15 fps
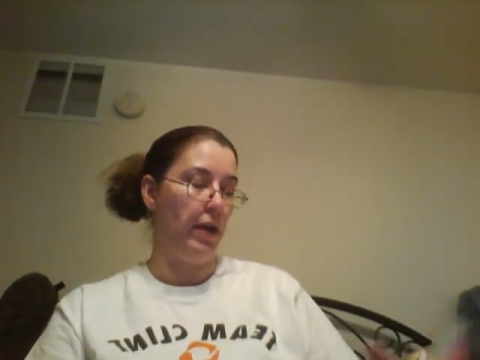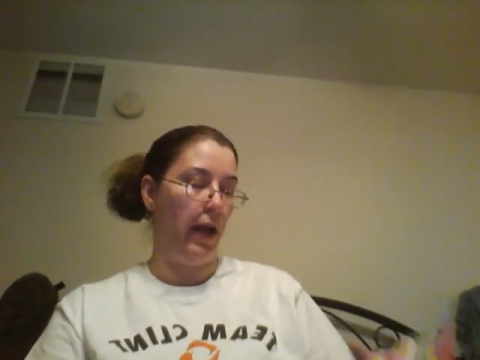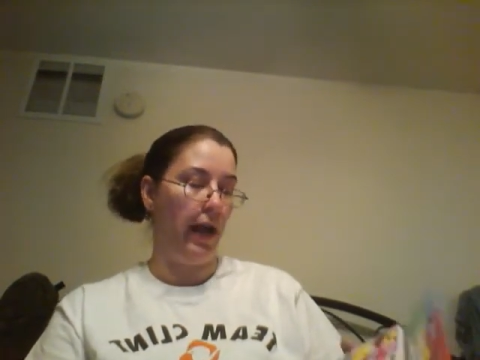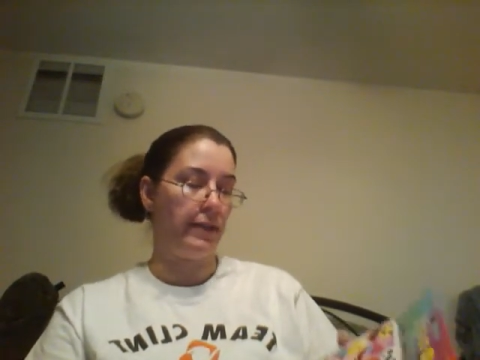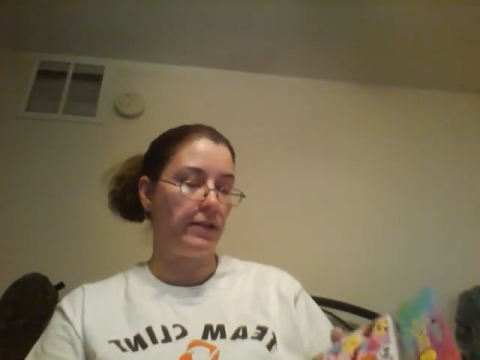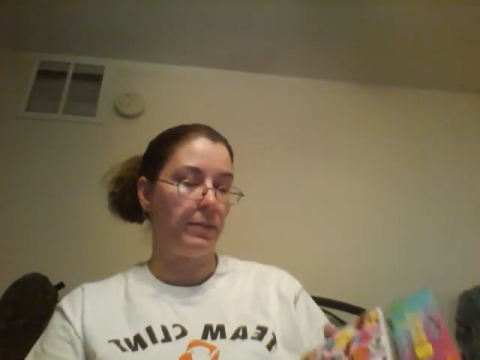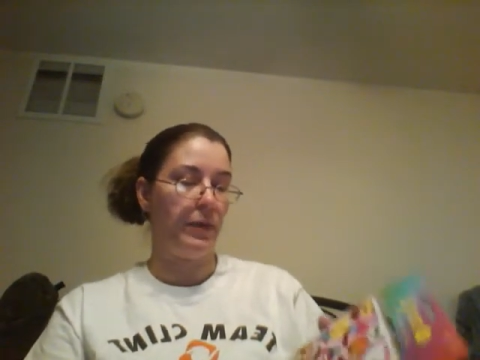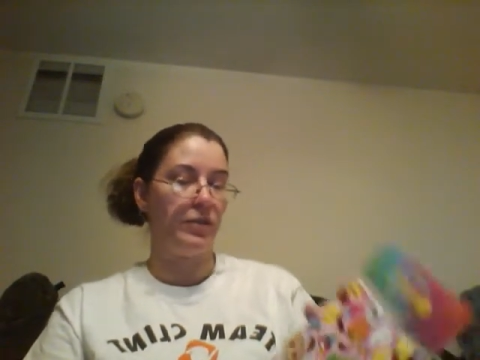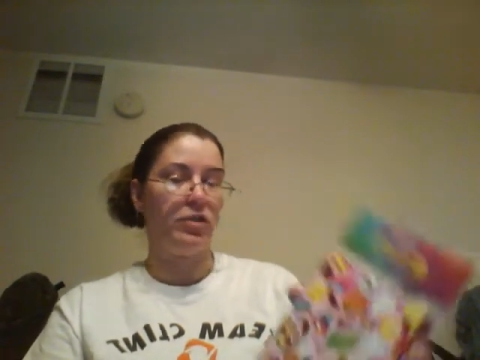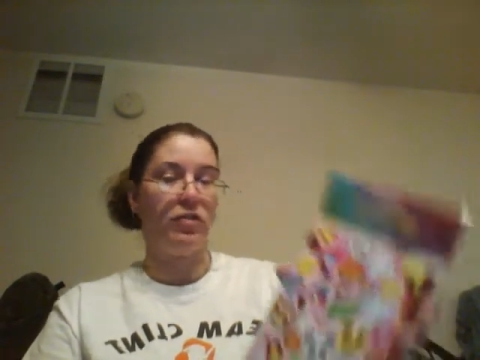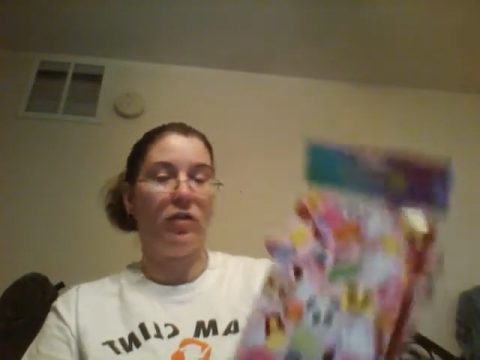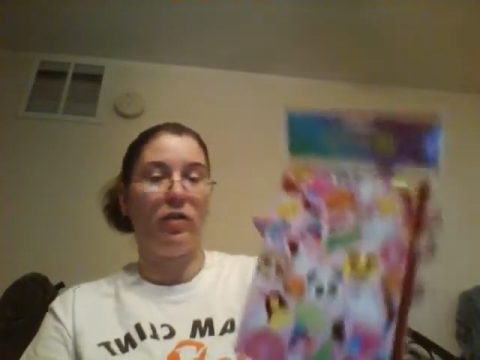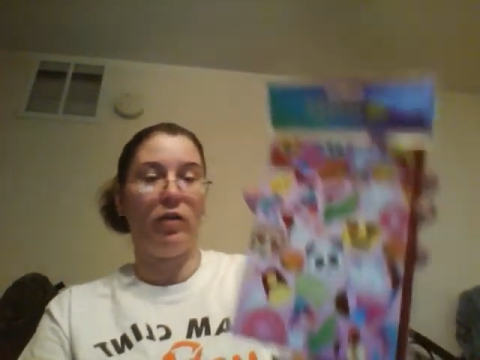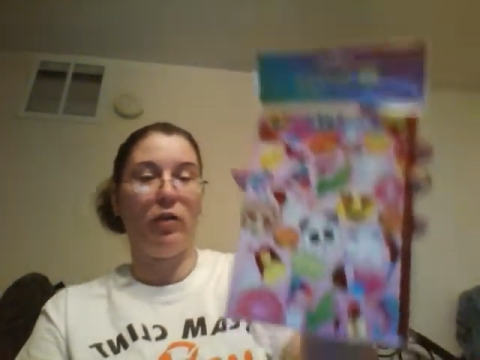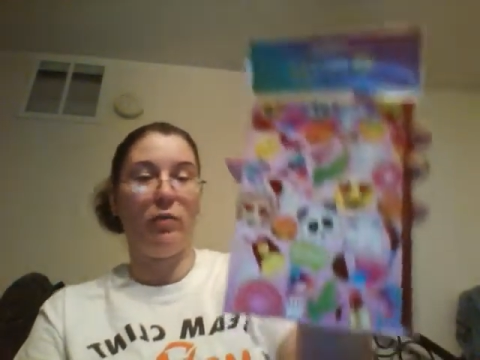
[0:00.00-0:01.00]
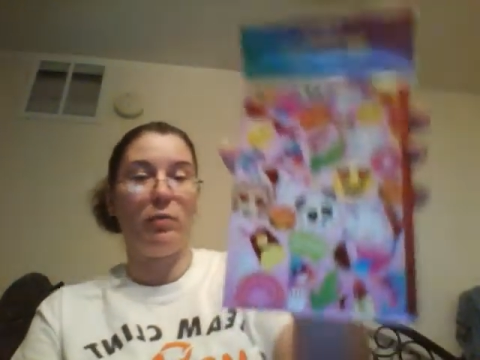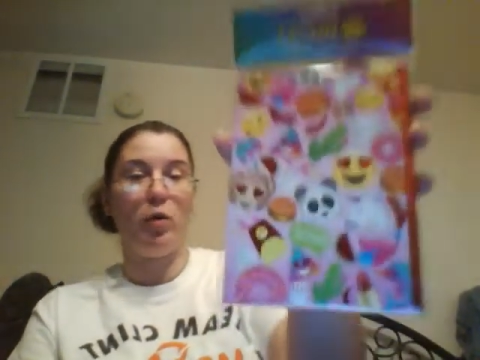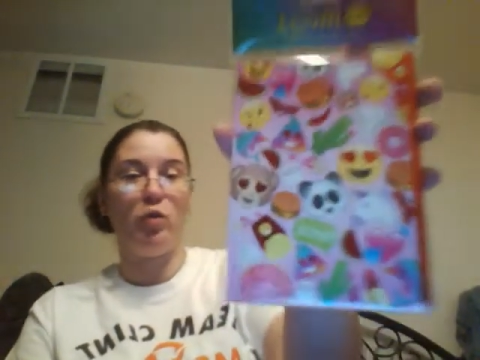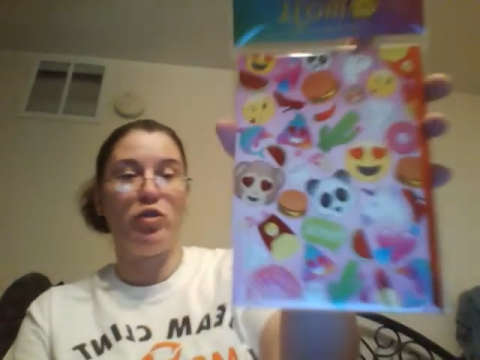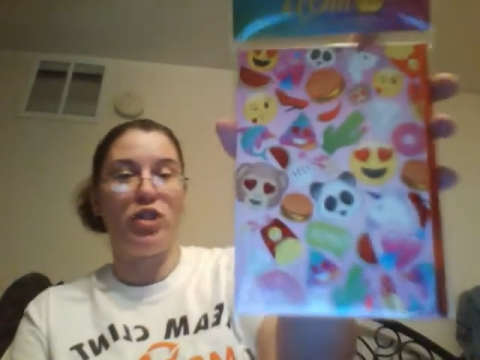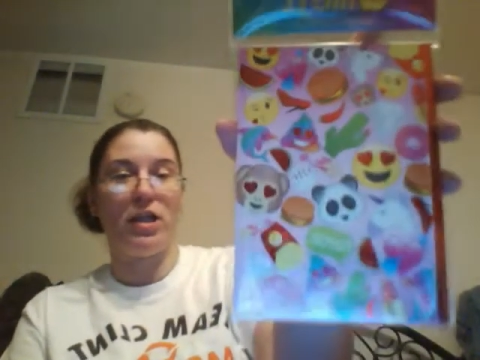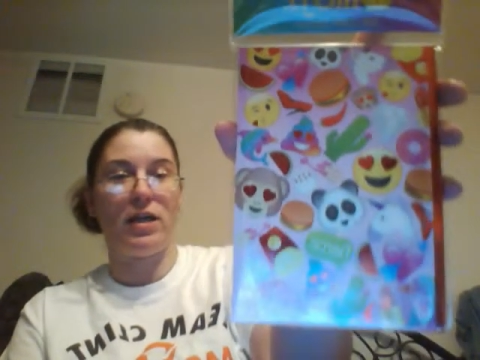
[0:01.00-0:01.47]
And it has a bunch of
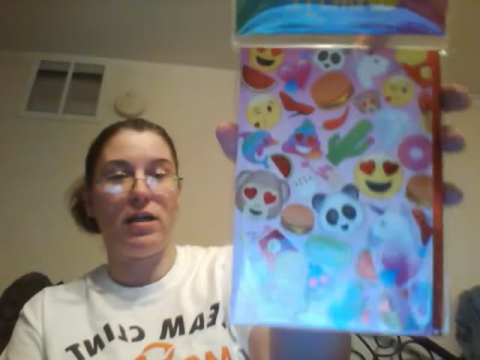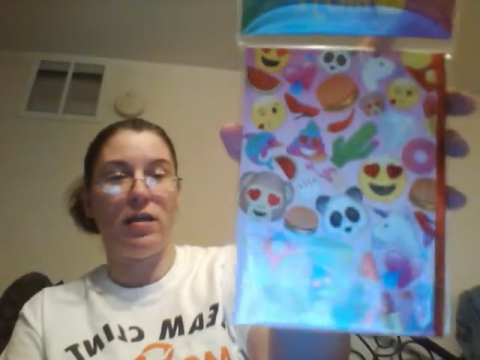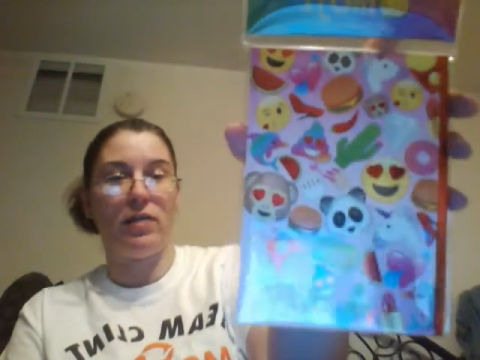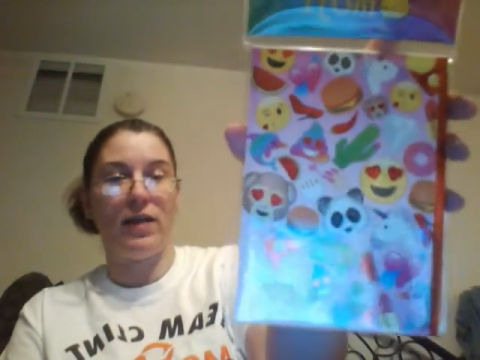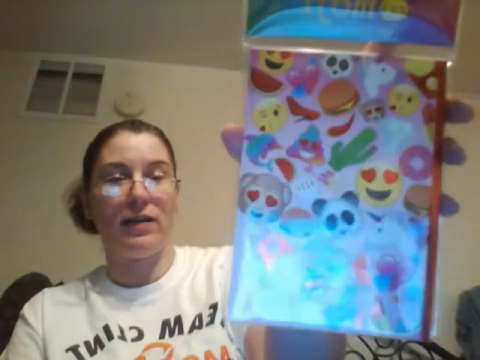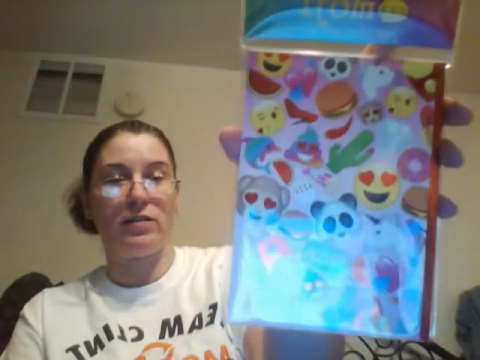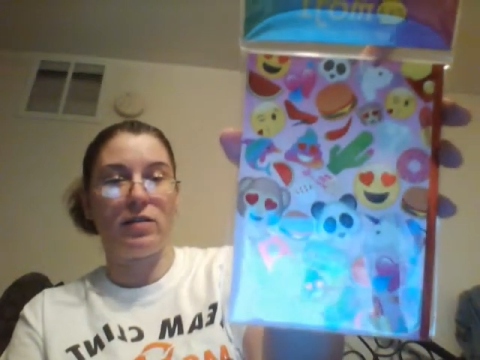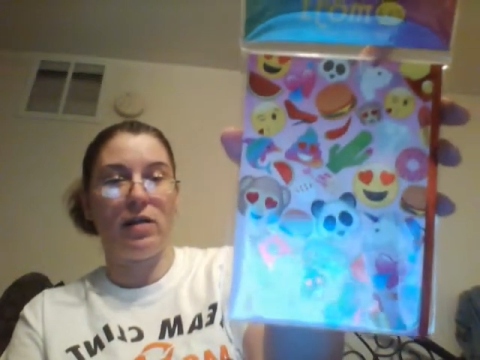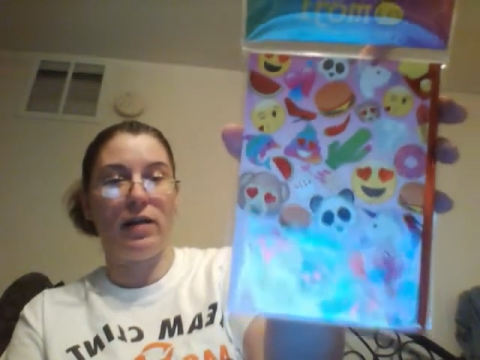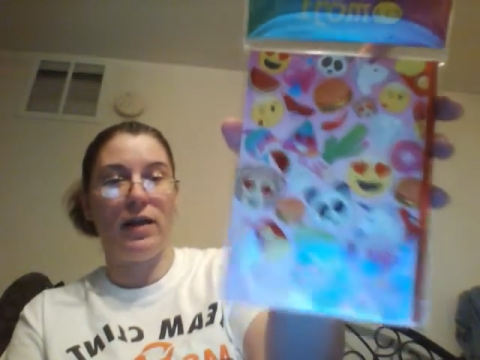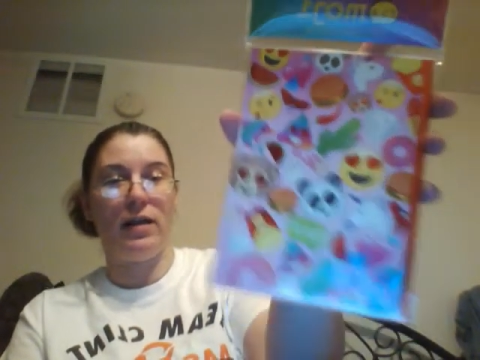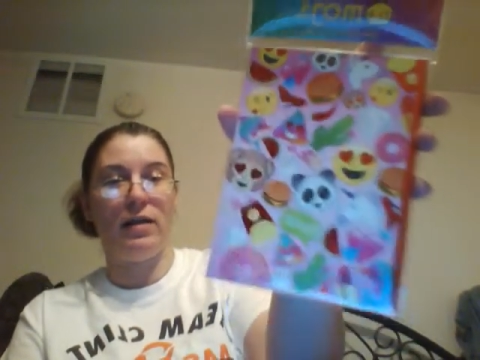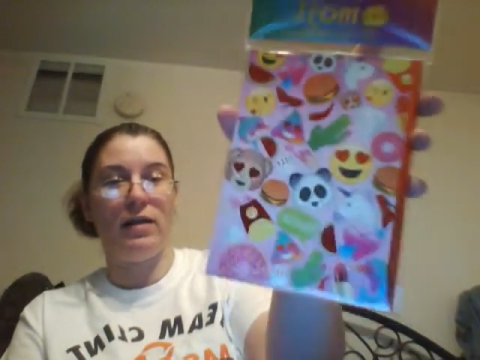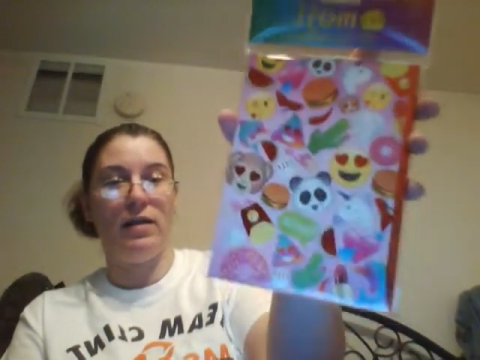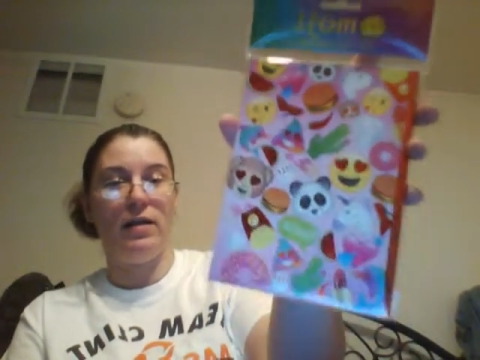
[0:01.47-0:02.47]
emoji things on it.